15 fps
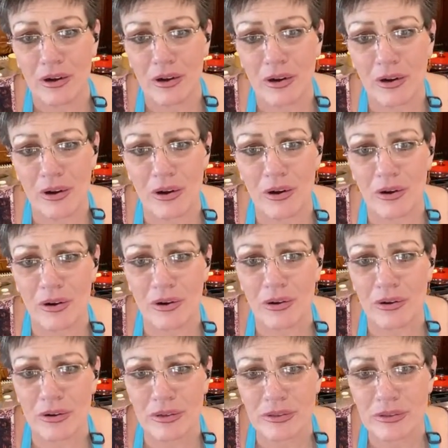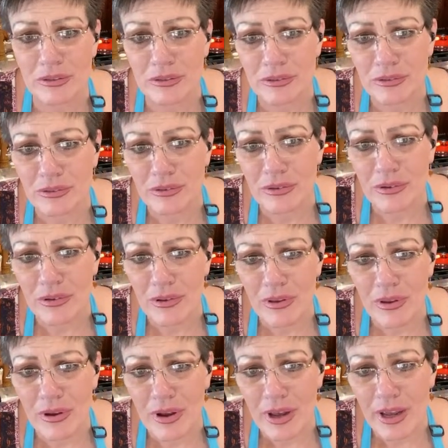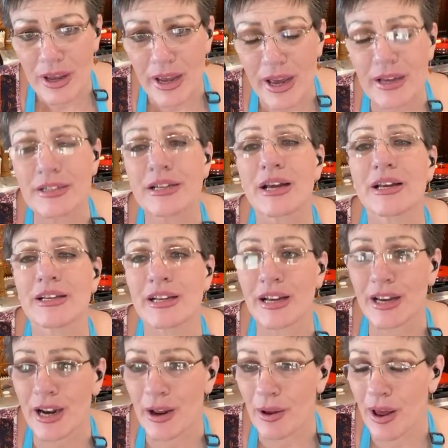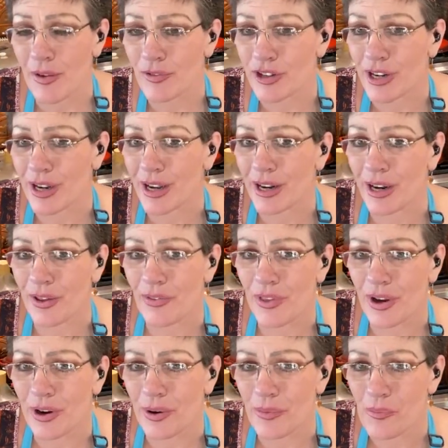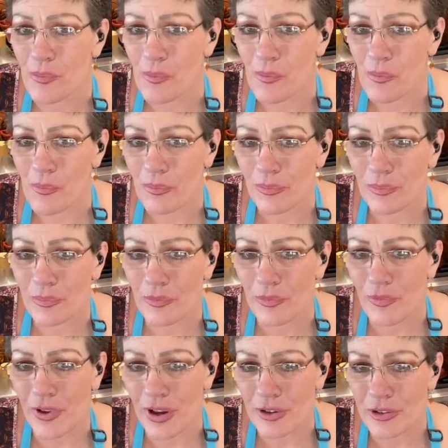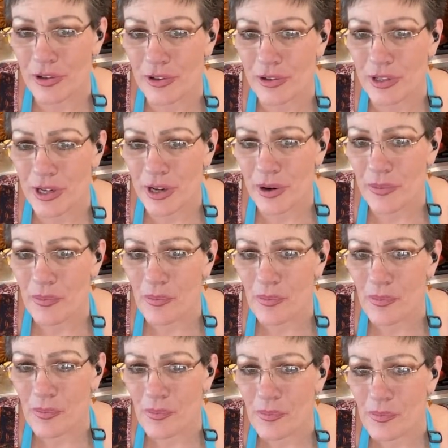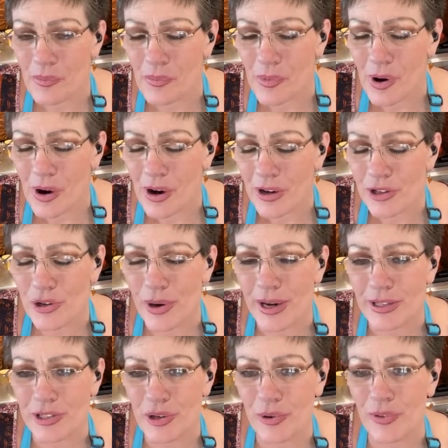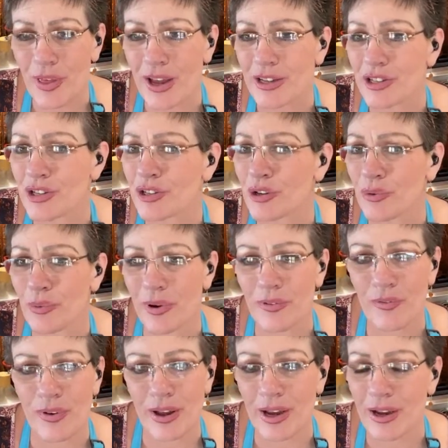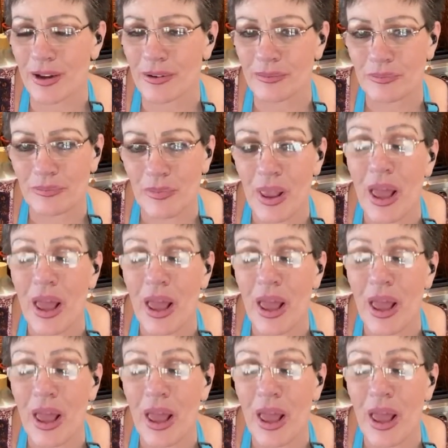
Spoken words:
Oh. Yes, I did. I have chicken in there, Fantuzzi. Transor, that's terrific.